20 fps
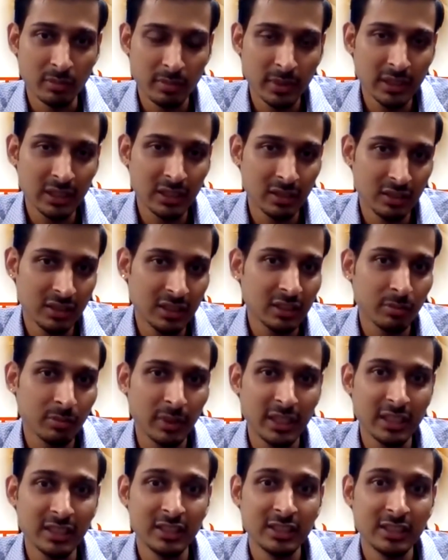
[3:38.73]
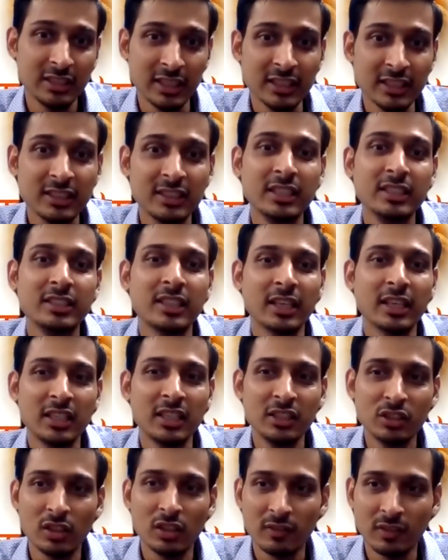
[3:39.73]
but just by 60
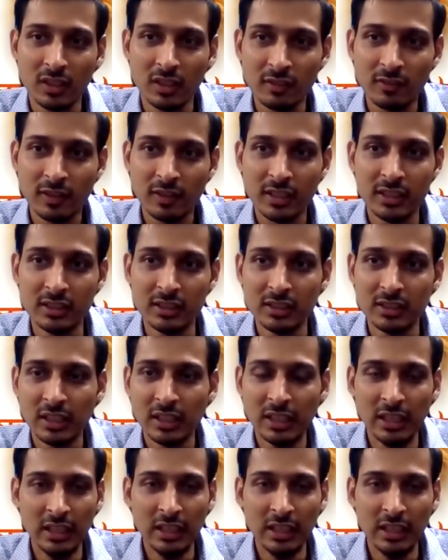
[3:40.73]
seconds of difference,